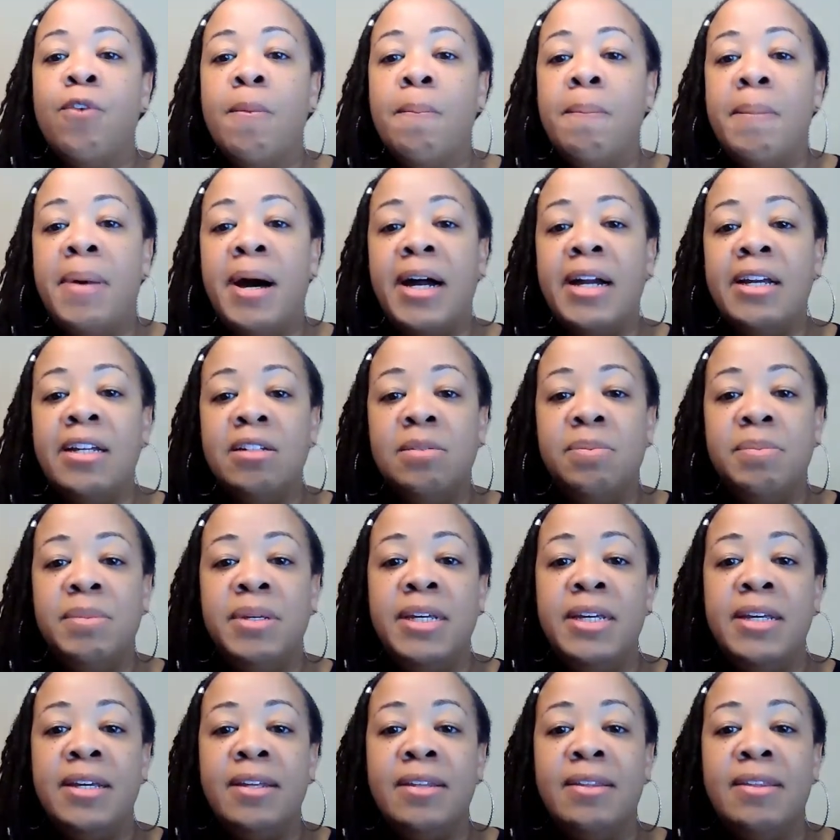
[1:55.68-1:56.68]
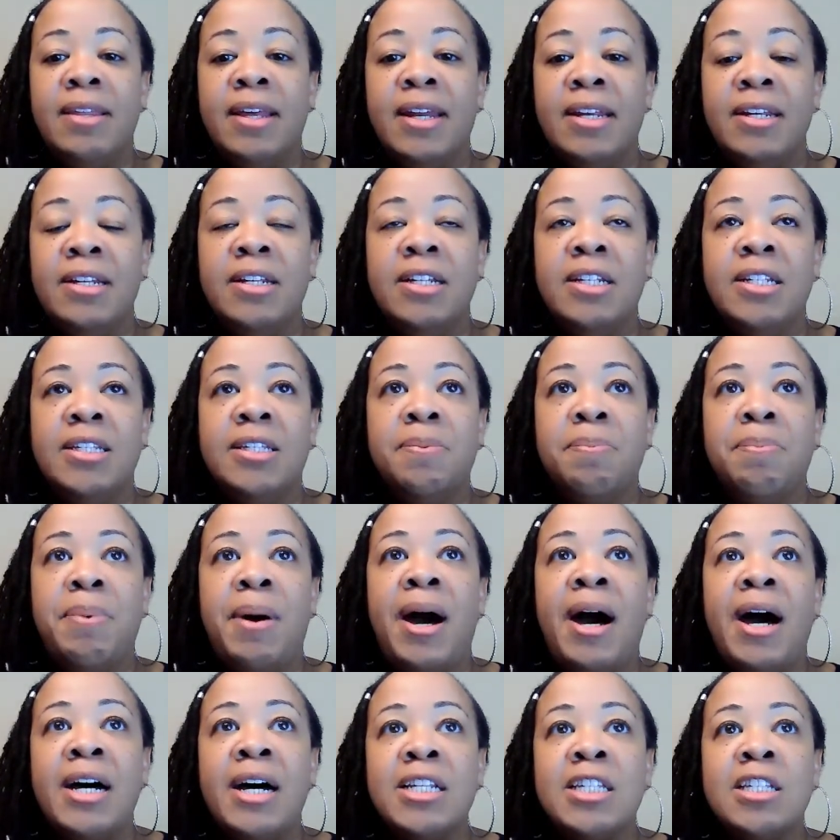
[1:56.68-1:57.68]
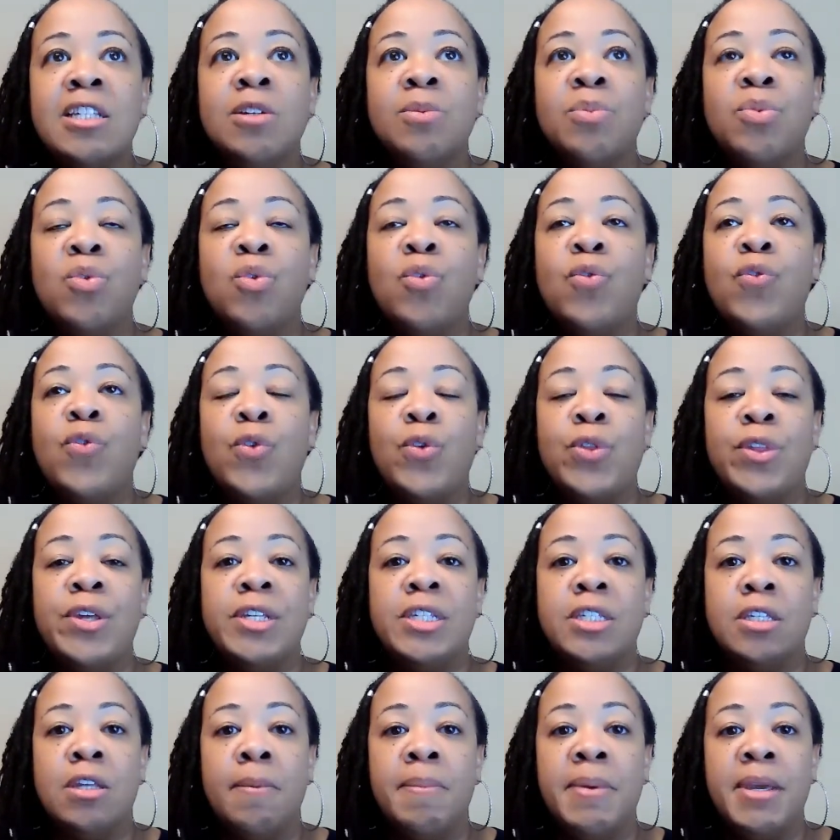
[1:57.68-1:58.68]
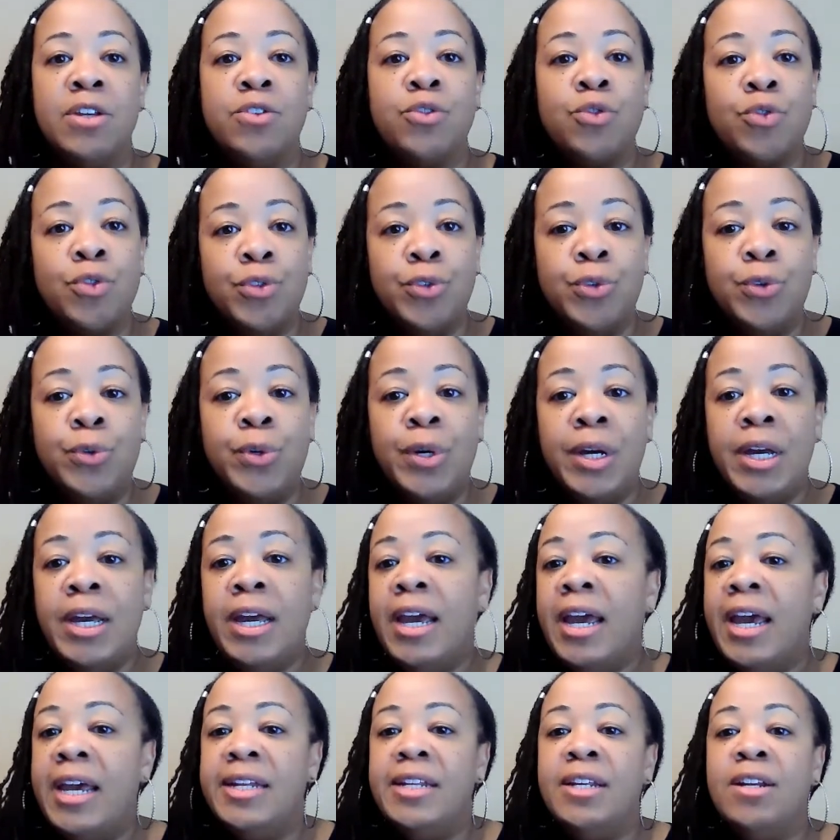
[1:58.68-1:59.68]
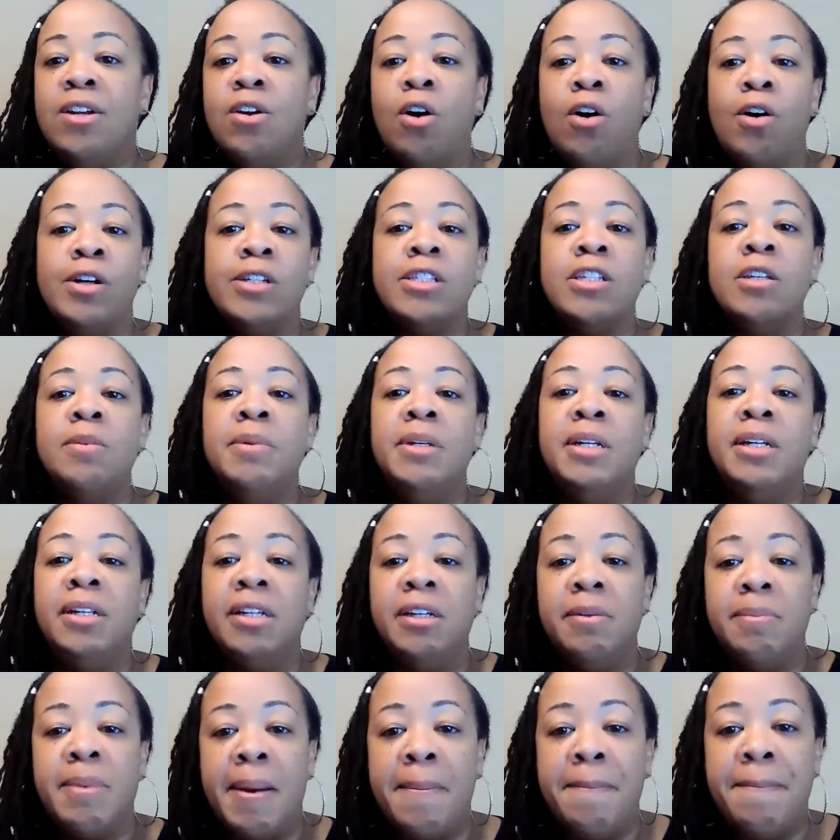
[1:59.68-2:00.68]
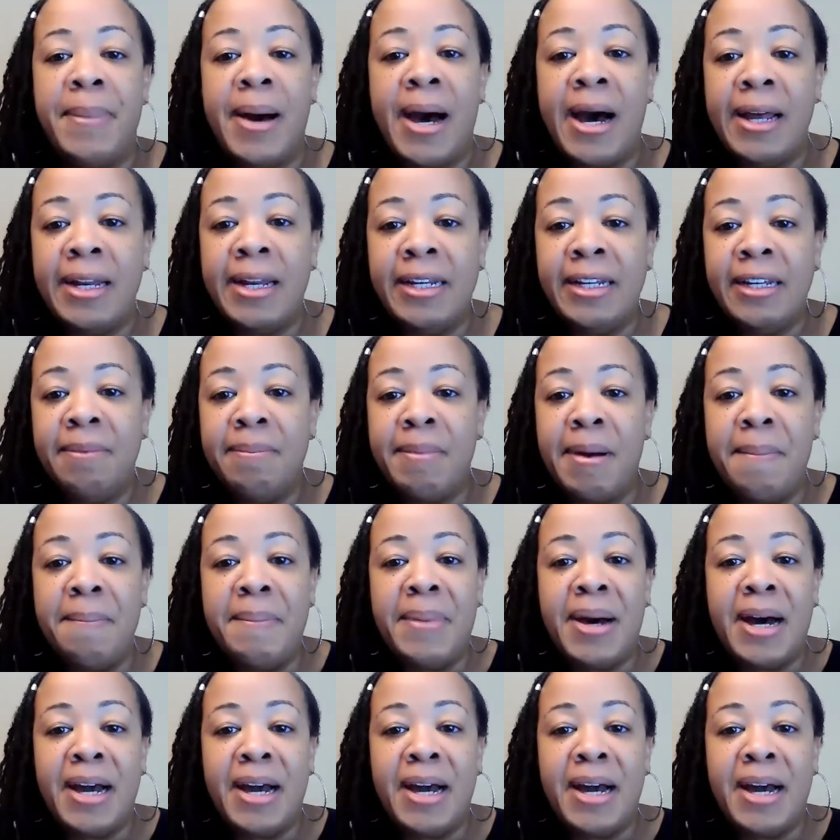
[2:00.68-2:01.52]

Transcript: and reminds me that it is possible for this to be true. And then ultimately, my body and